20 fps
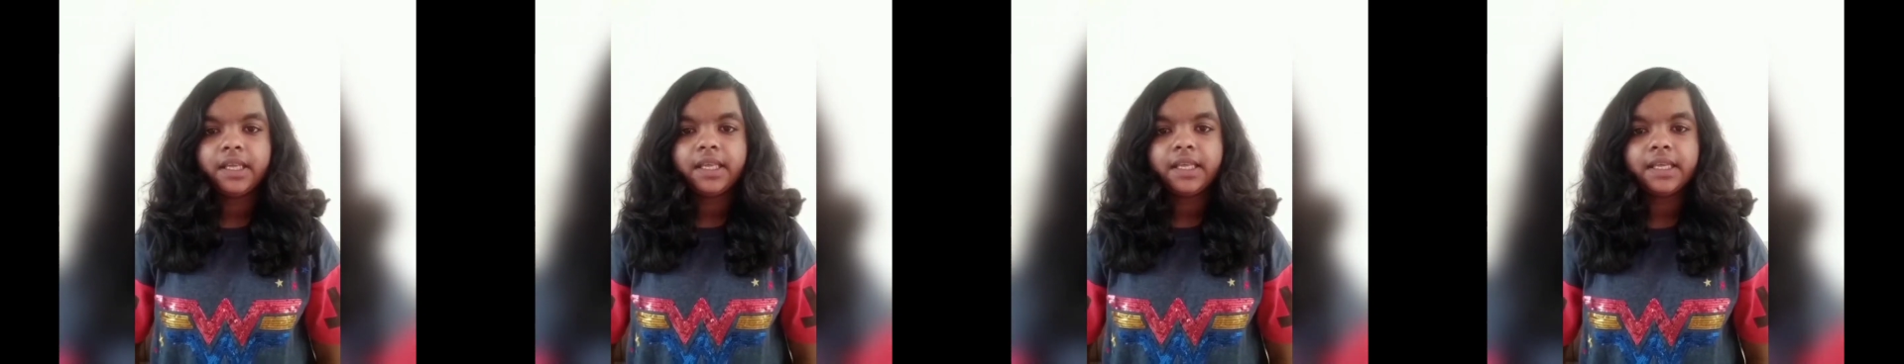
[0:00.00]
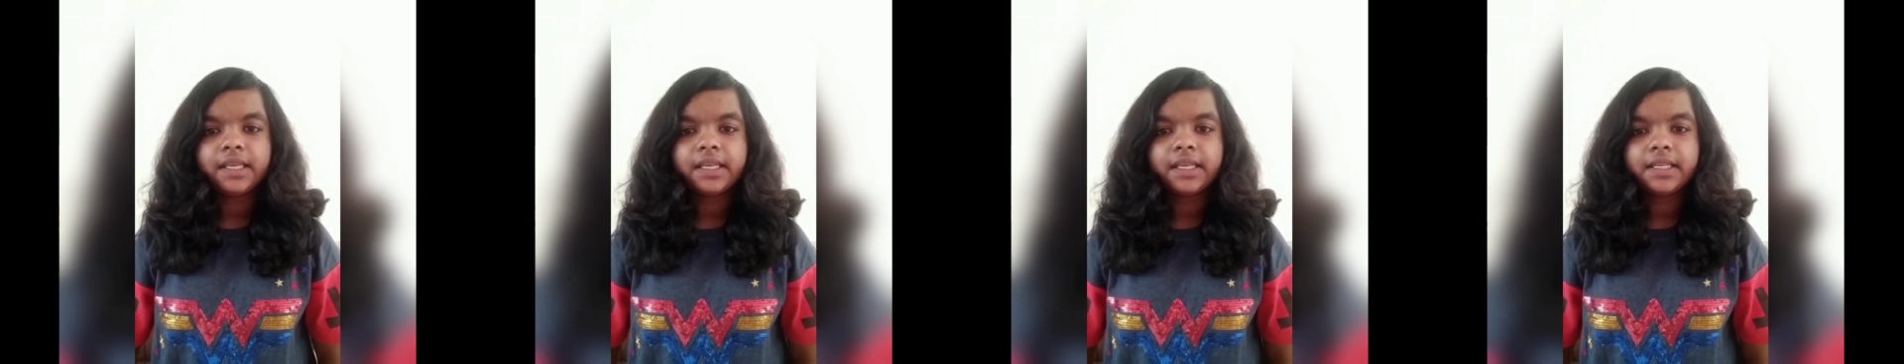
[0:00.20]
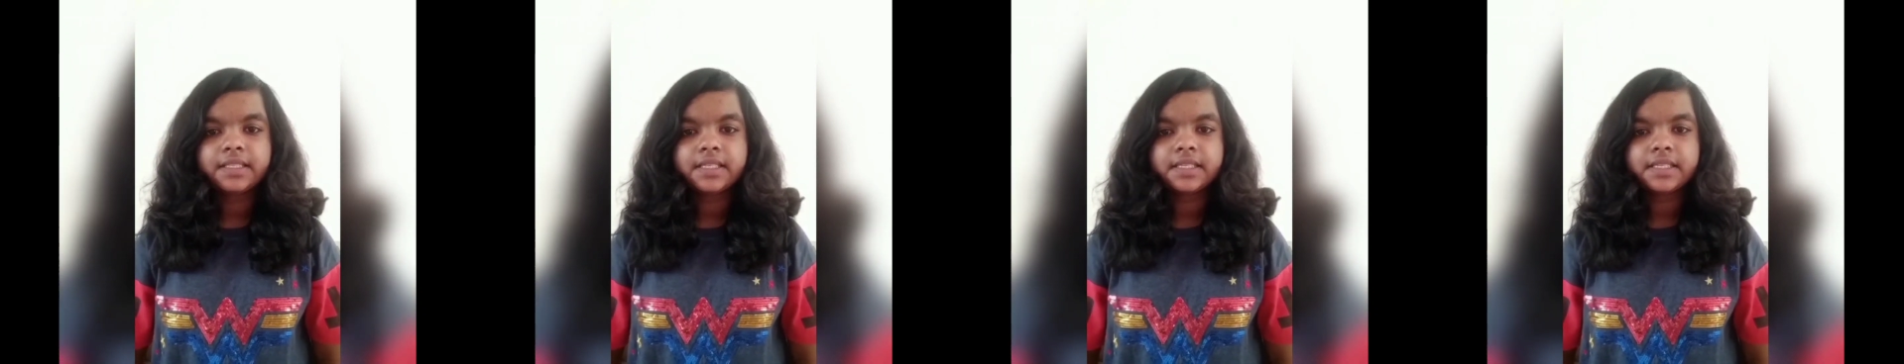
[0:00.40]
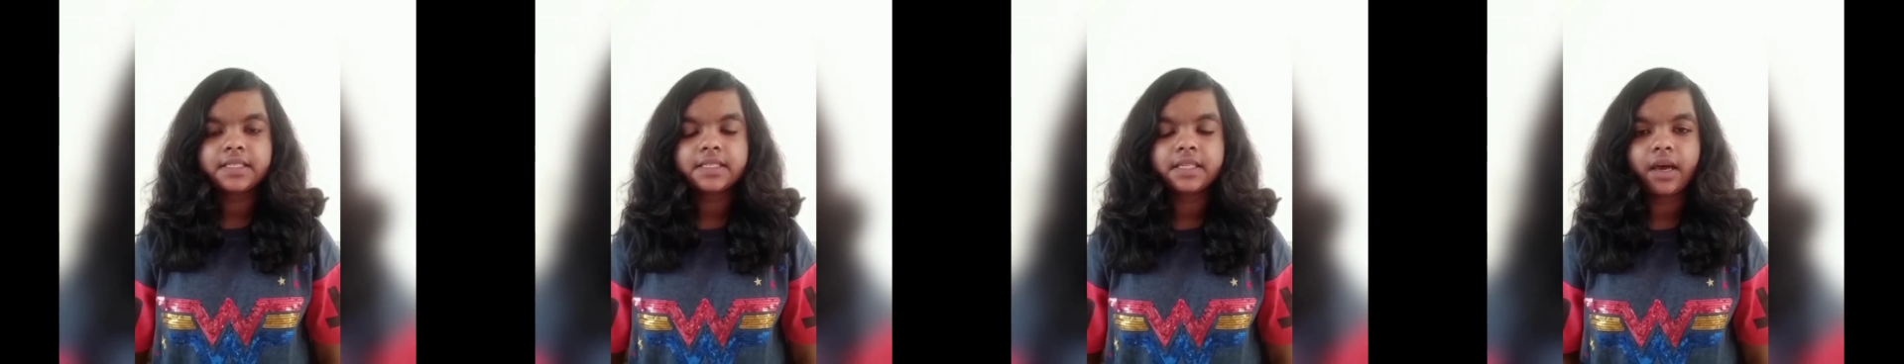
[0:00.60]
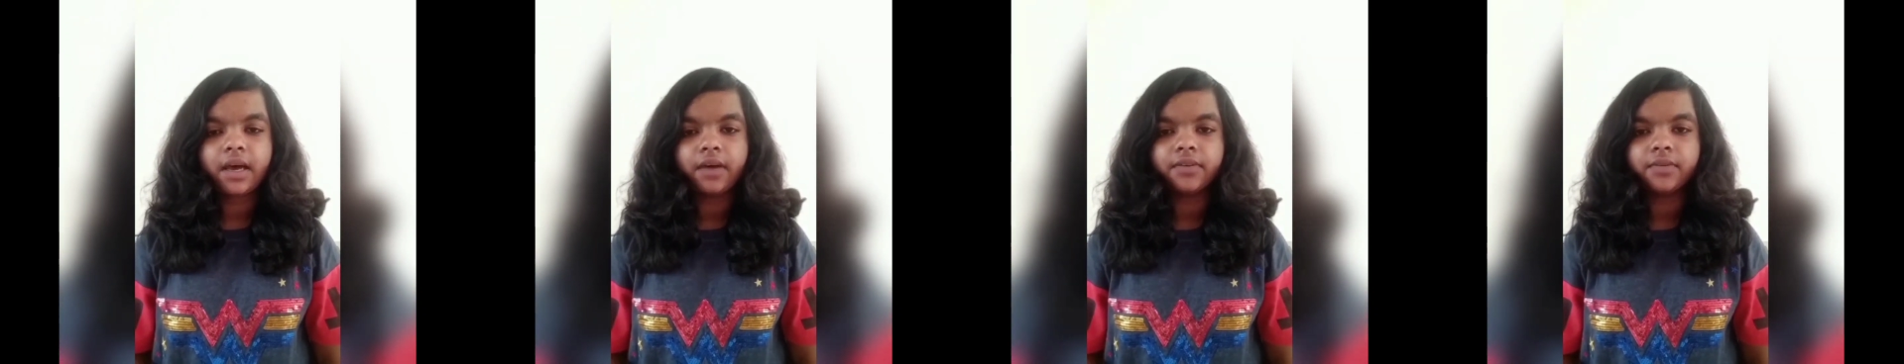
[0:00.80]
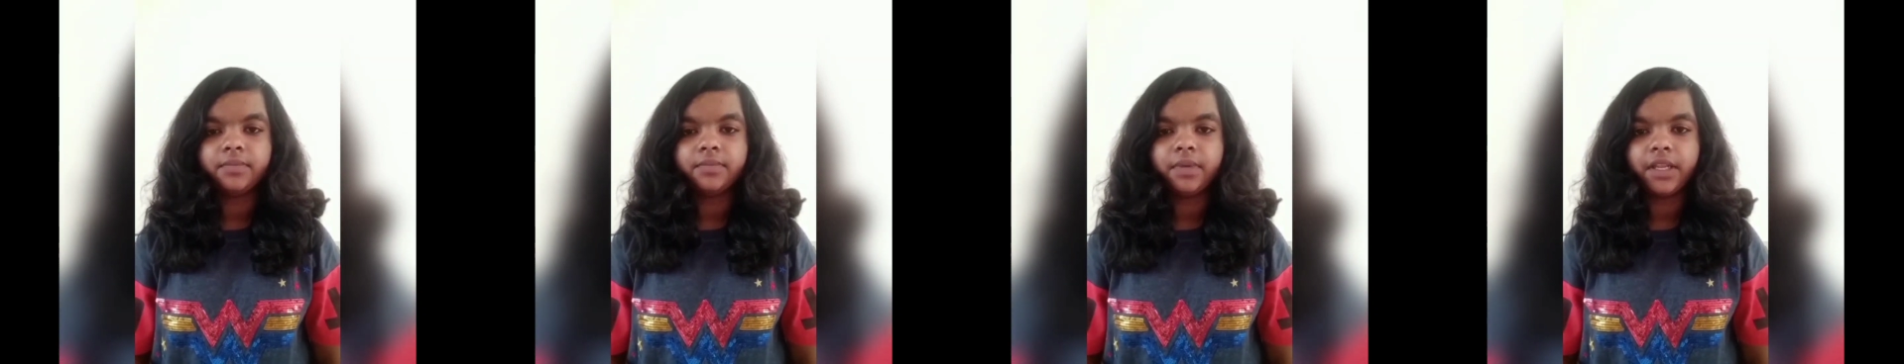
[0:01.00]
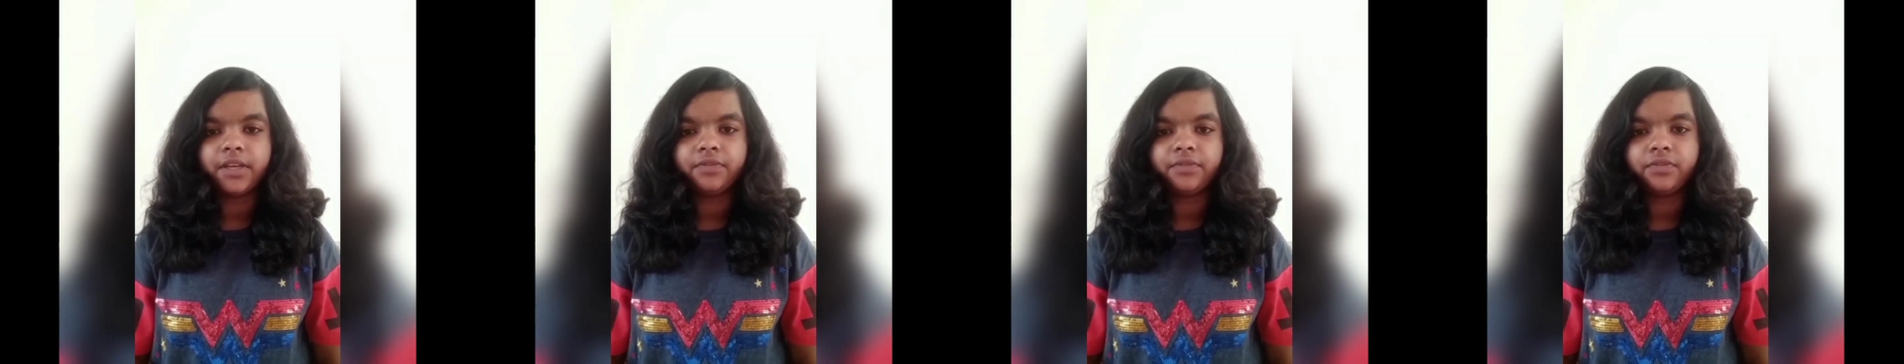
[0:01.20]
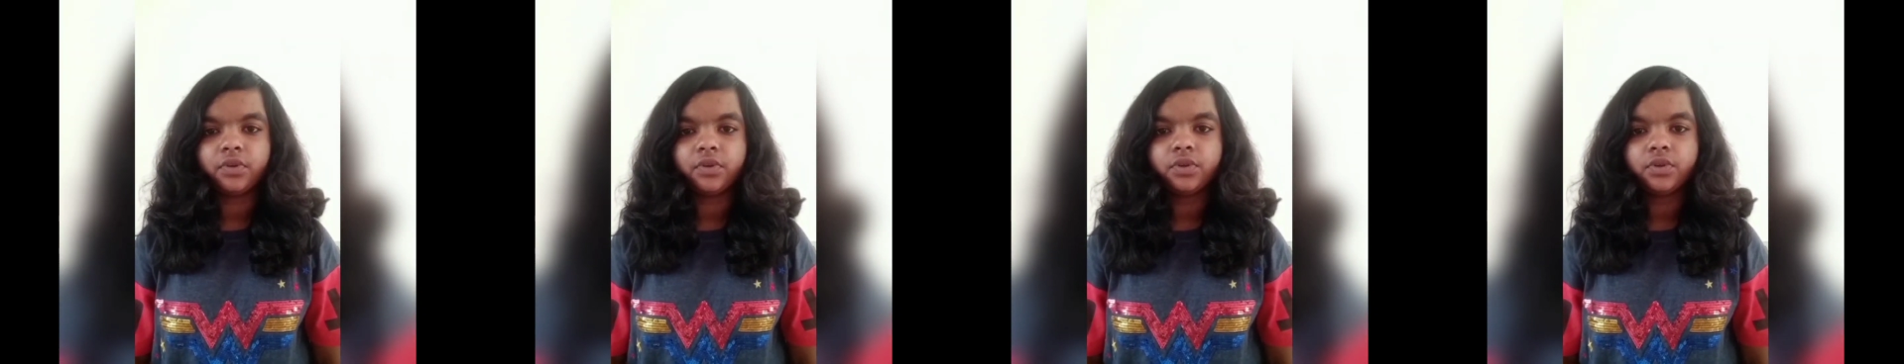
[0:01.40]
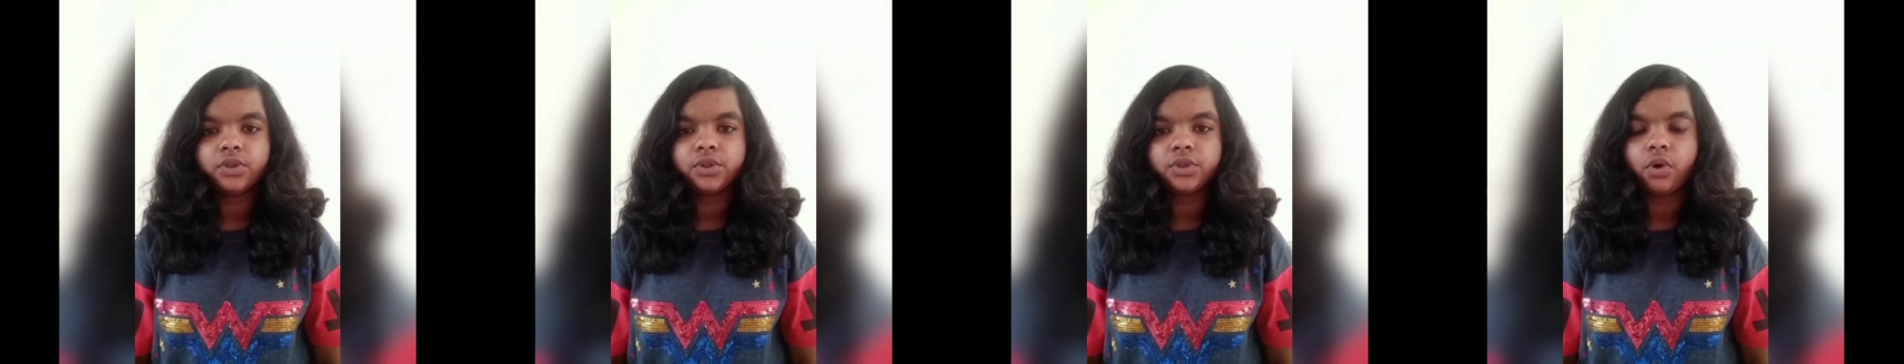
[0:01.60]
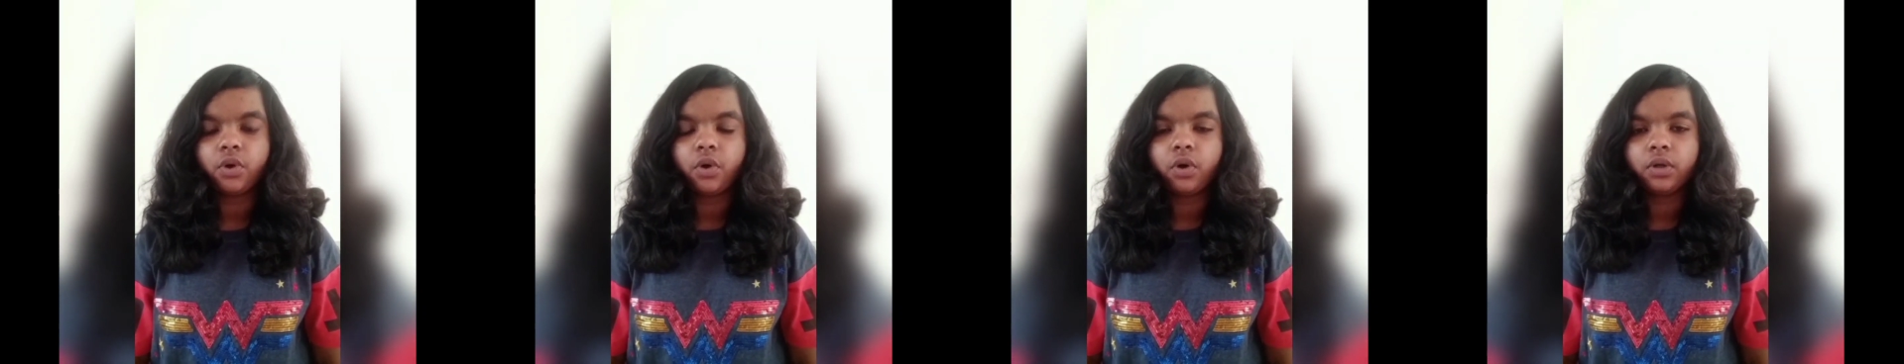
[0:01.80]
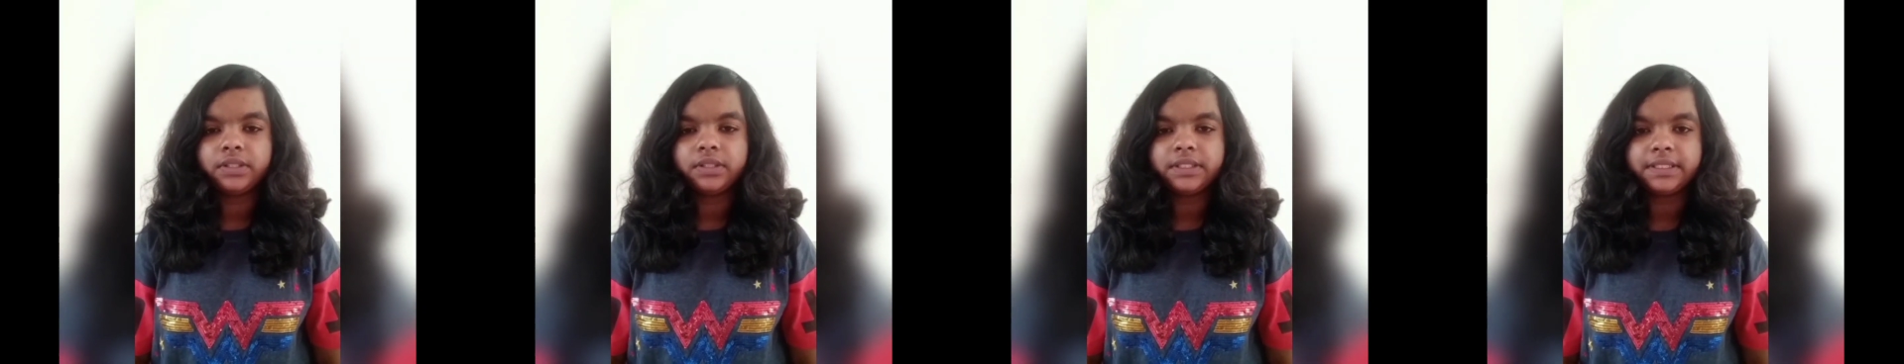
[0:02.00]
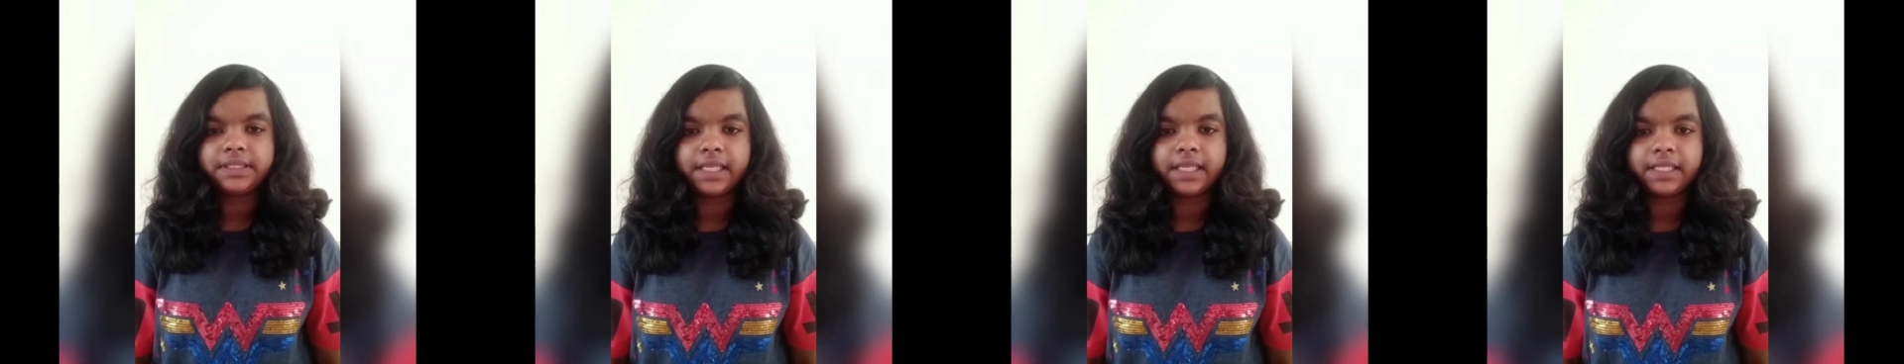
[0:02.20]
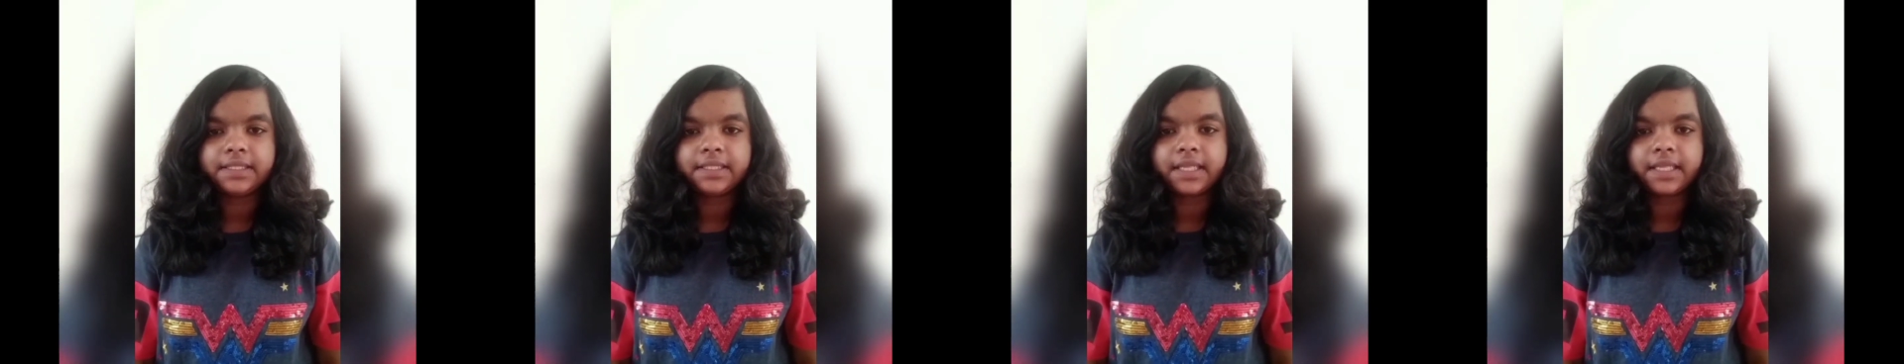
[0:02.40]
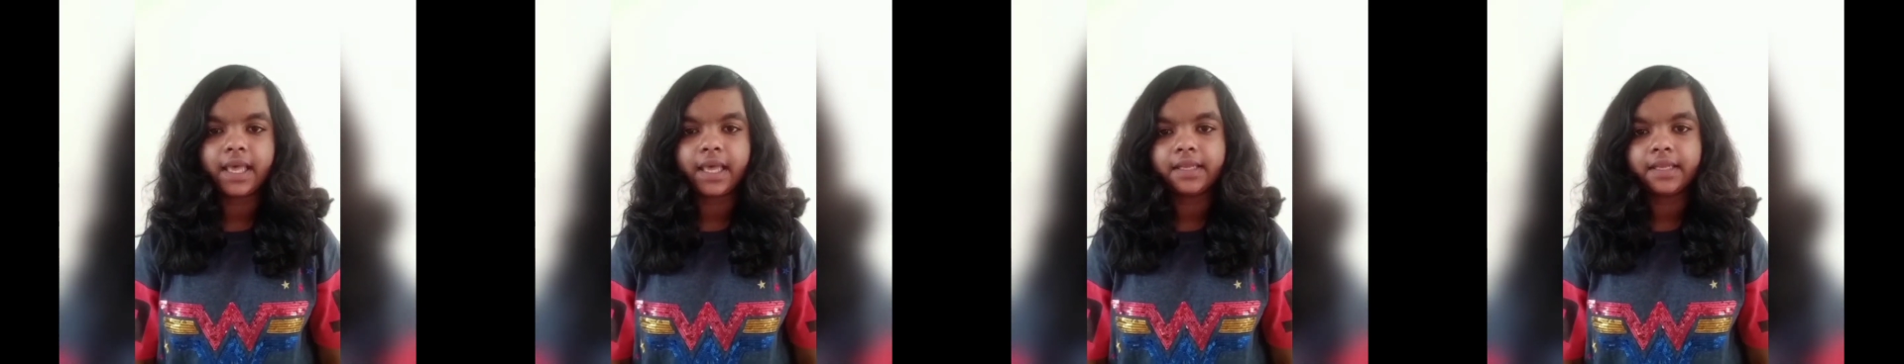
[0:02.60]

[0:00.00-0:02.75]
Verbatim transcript: increases our blood flow to all the cells